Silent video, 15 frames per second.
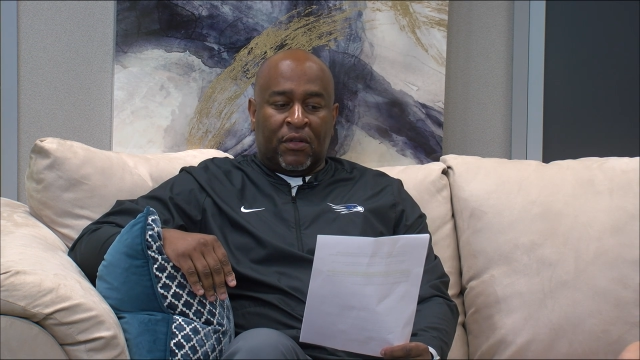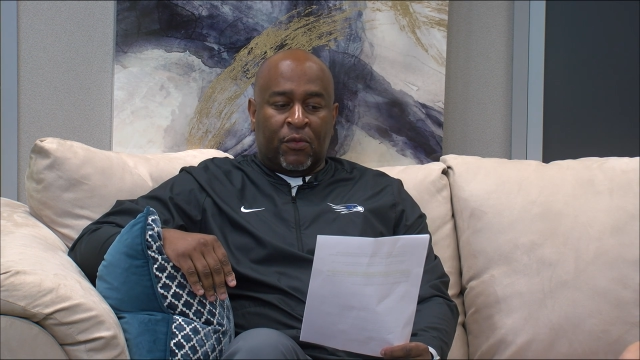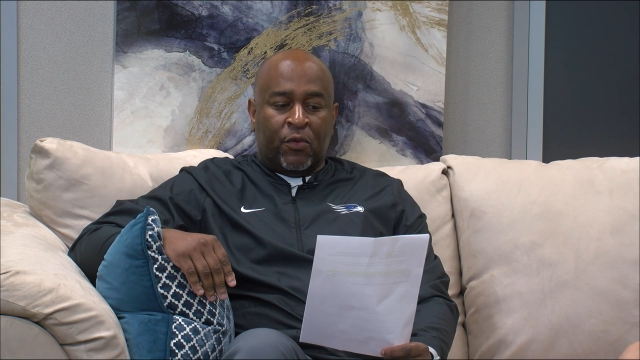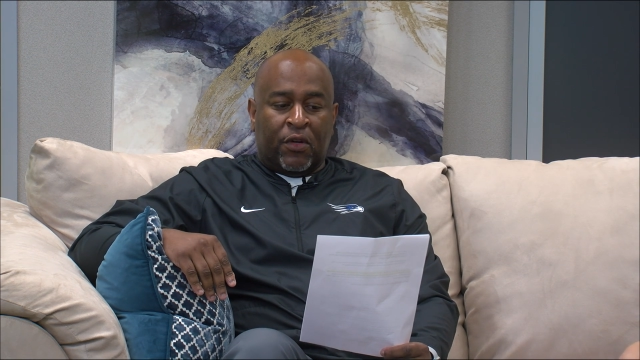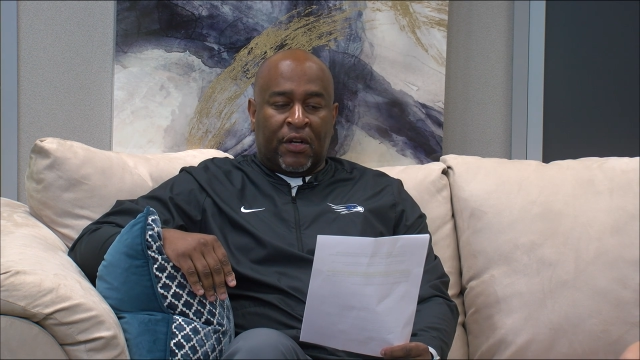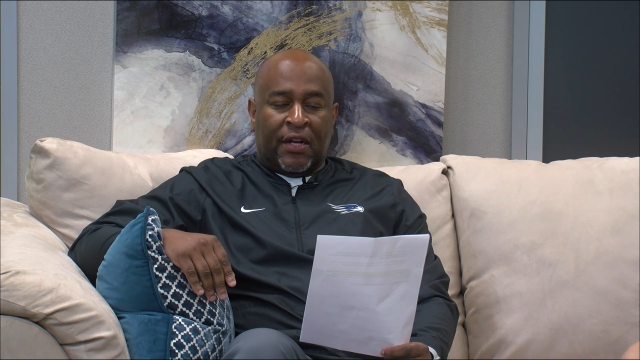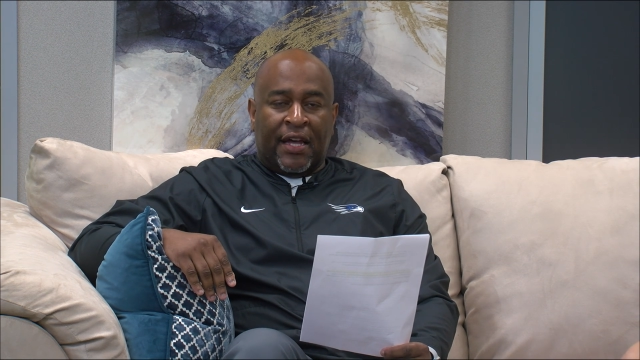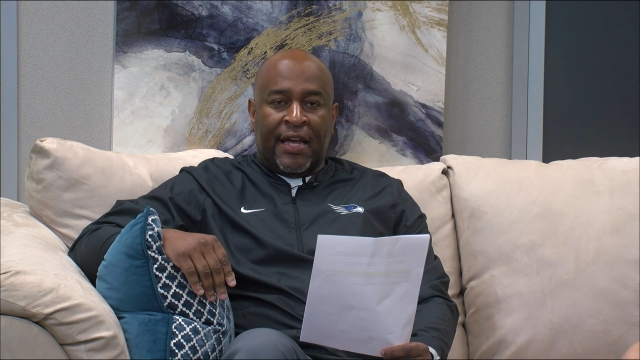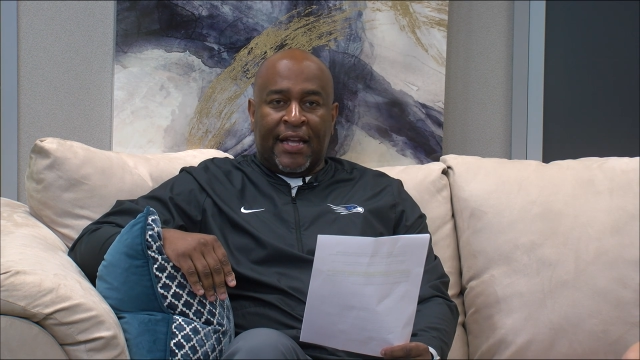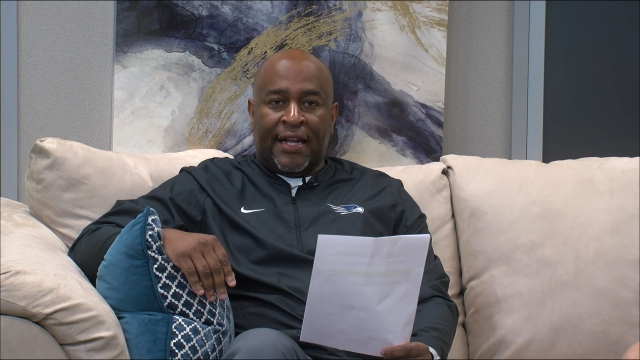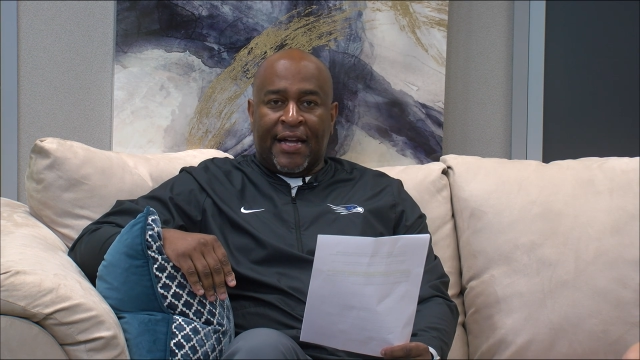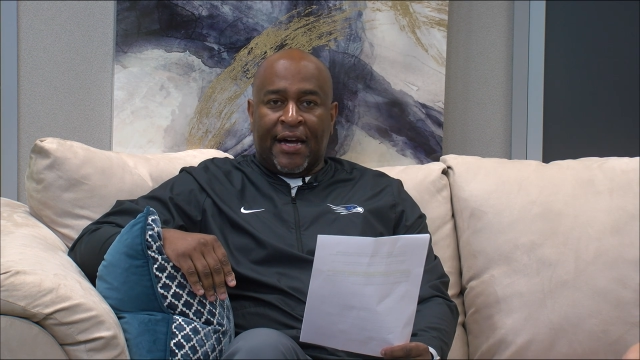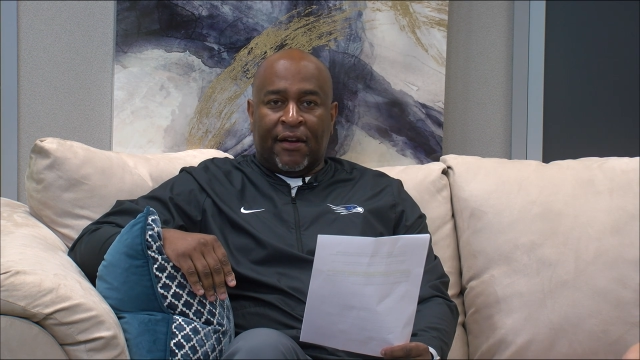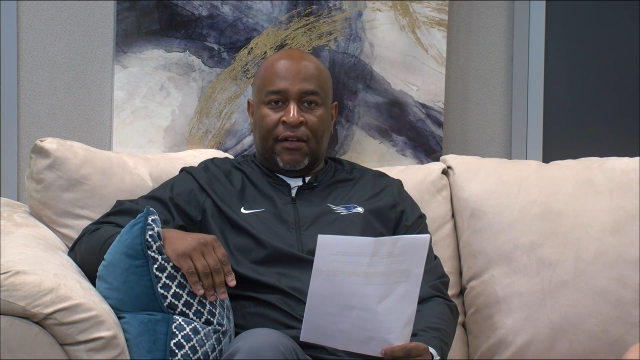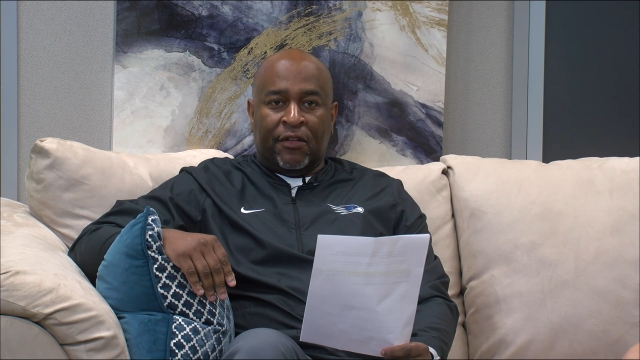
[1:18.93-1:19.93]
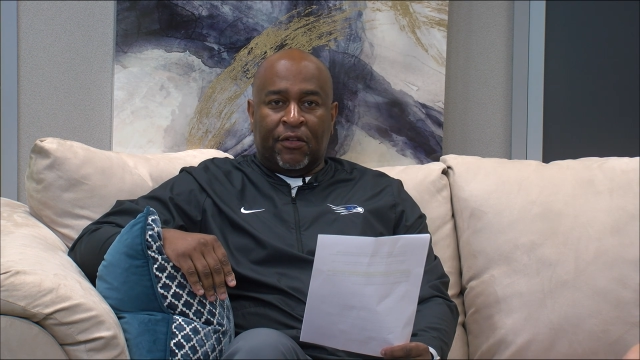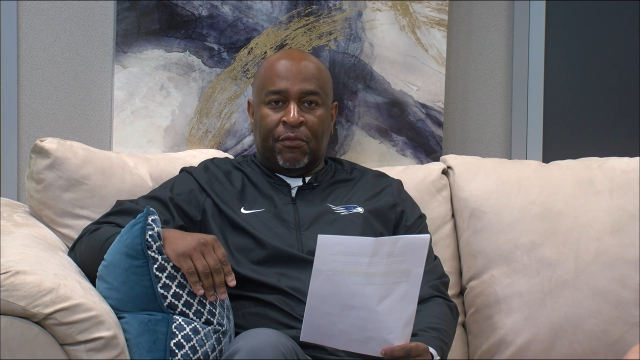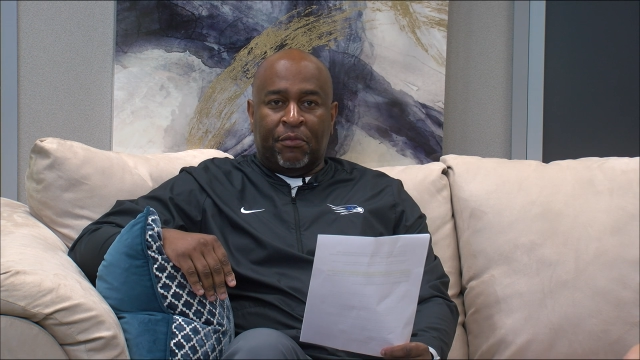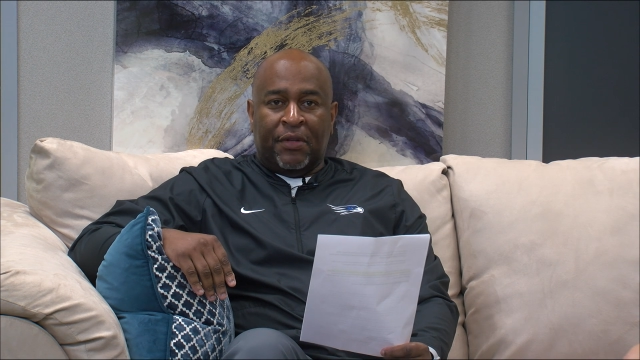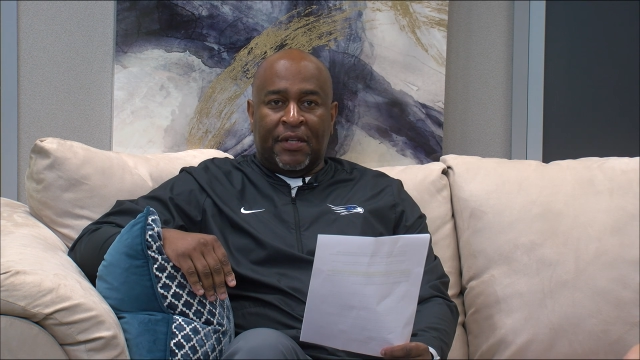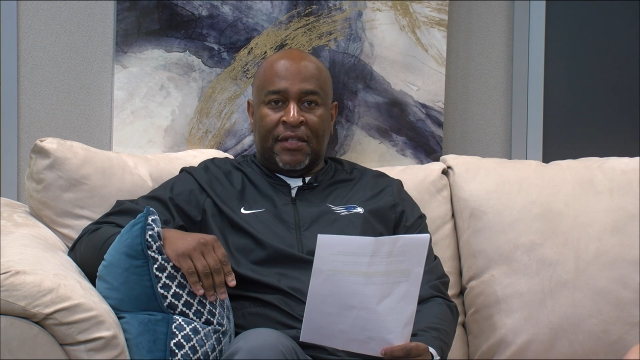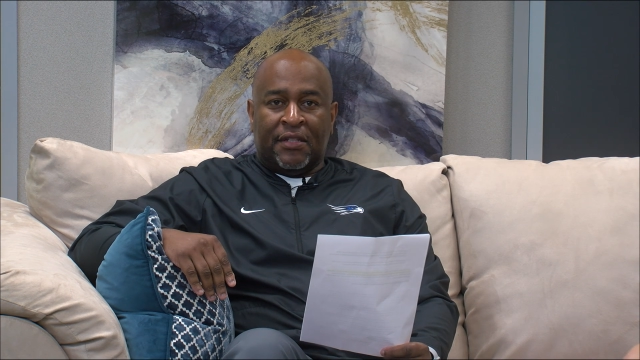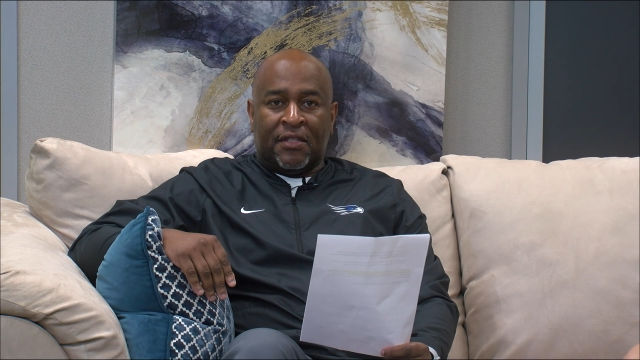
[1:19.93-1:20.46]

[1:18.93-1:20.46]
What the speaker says: and we're going to hang out a little bit.